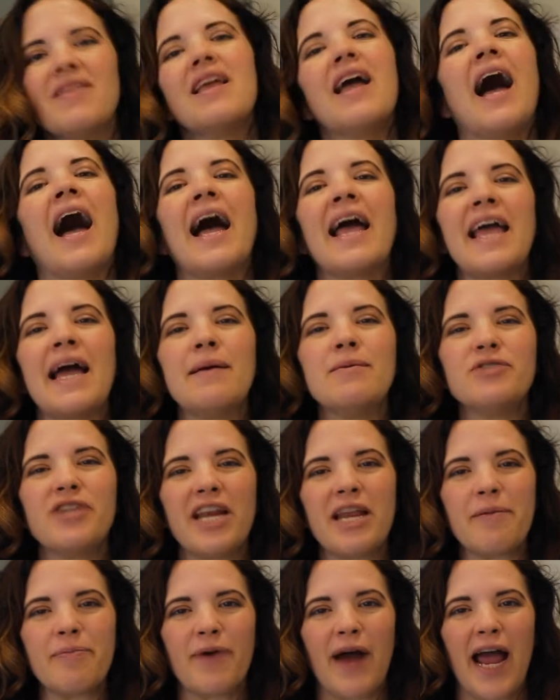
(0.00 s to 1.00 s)
Hi, I'm
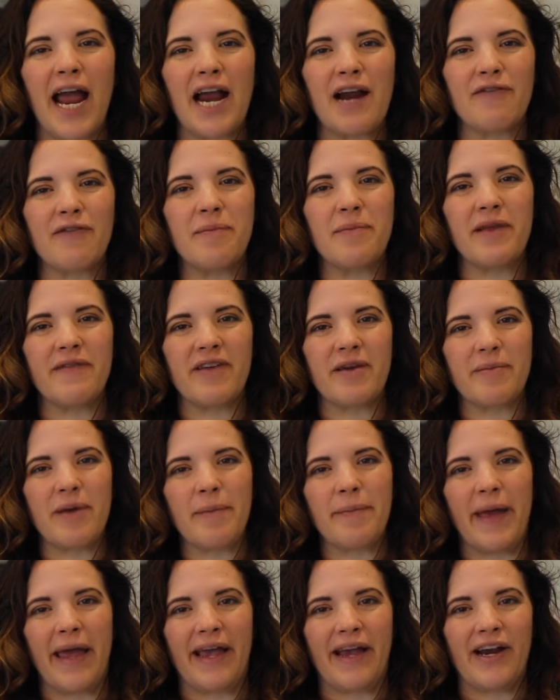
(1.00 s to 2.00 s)
Jenny Pryor from Living by
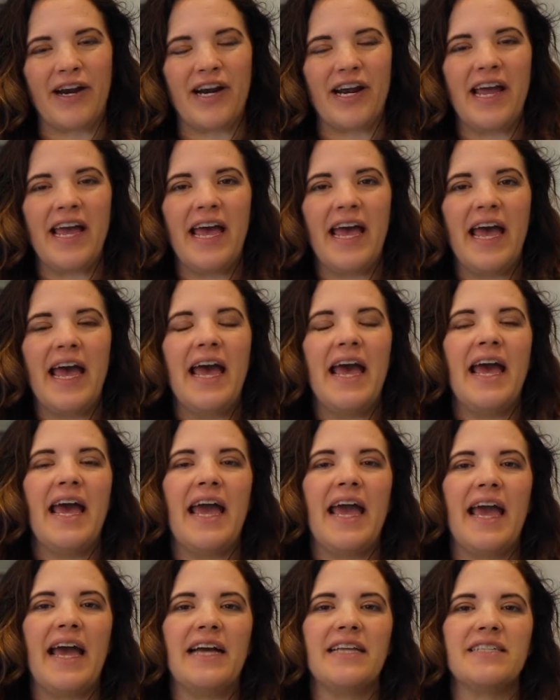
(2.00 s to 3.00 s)
Baker,
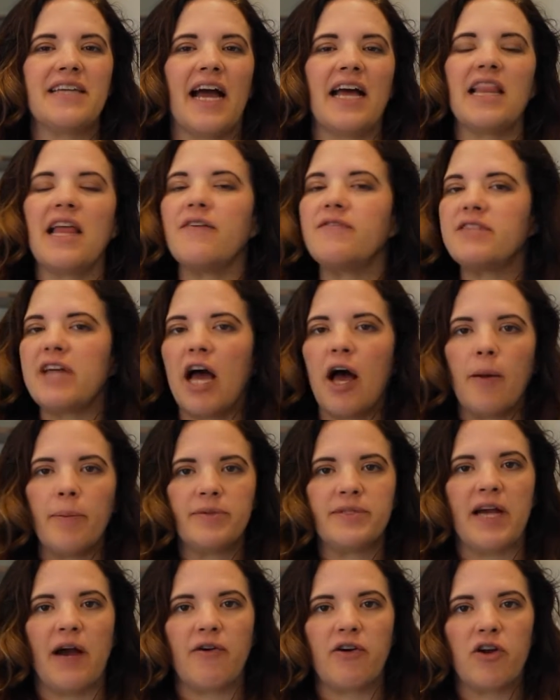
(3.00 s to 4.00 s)
and I love to help
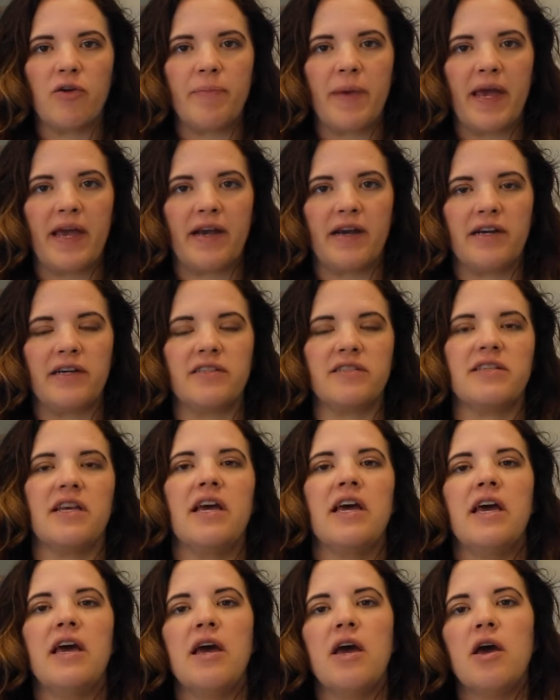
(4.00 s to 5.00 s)
sourdough bakers
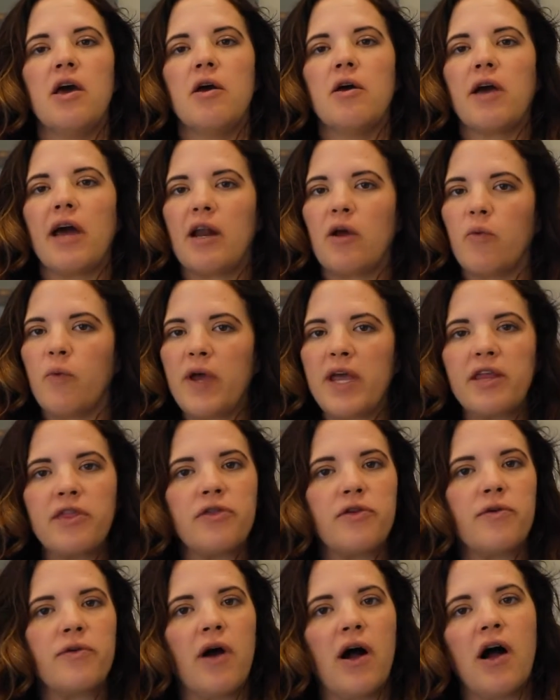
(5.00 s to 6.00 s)
kind of weed
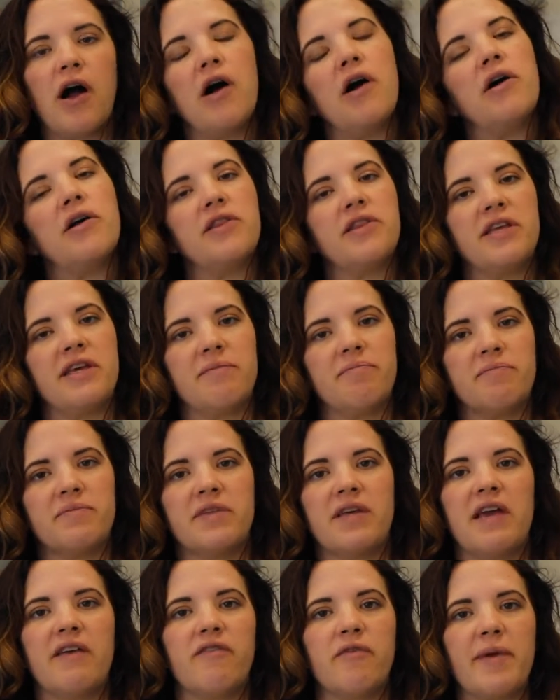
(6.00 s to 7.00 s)
through all
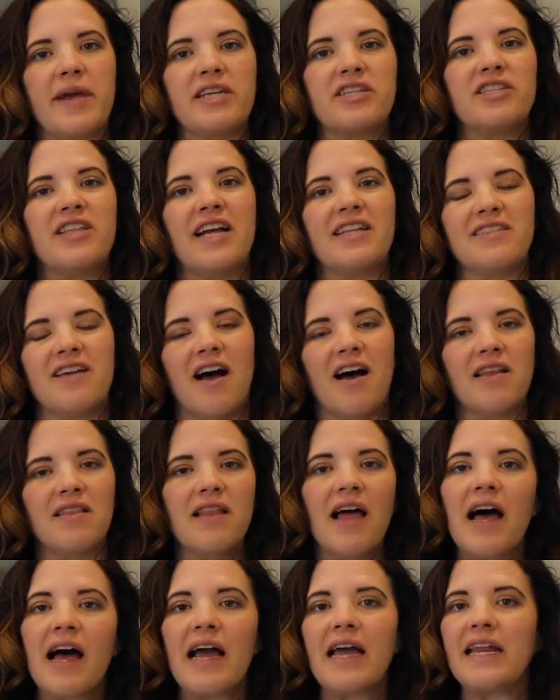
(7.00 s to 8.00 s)
the information that's
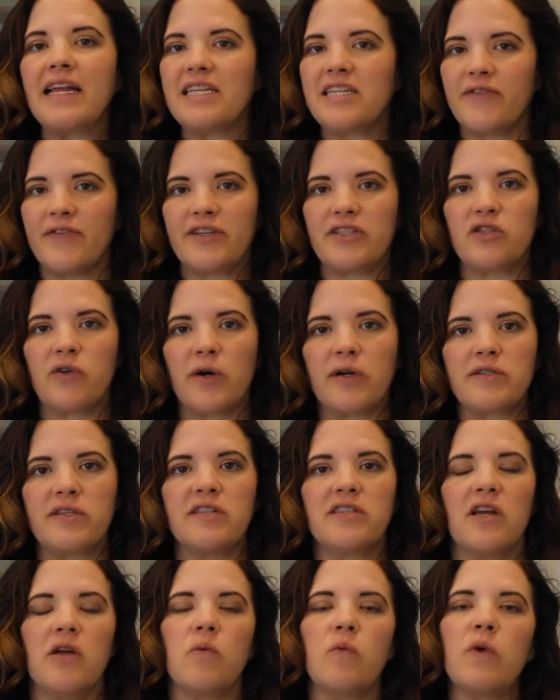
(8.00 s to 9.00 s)
online and different
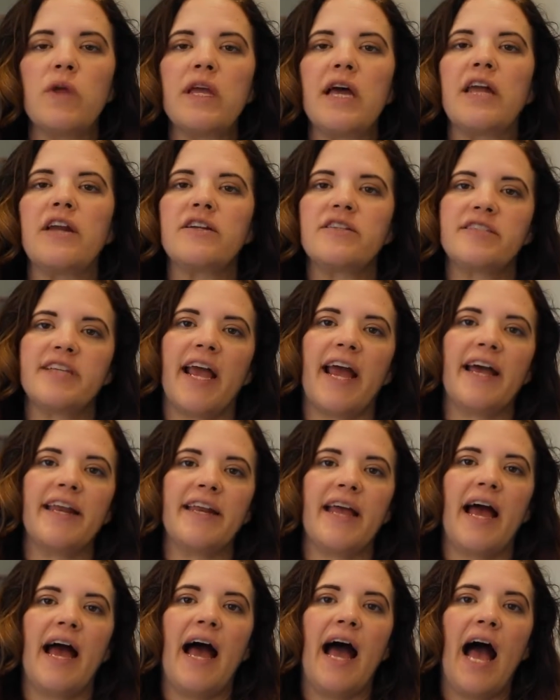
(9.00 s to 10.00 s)
sources and really
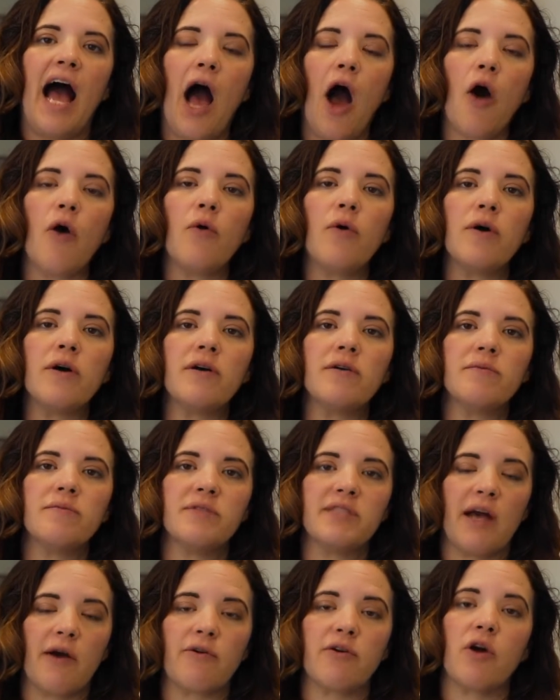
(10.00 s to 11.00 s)
understand how
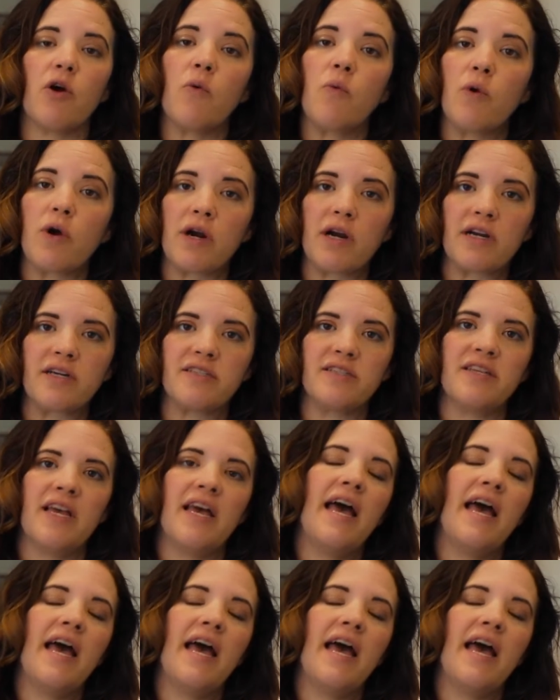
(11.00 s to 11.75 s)
sourdough works,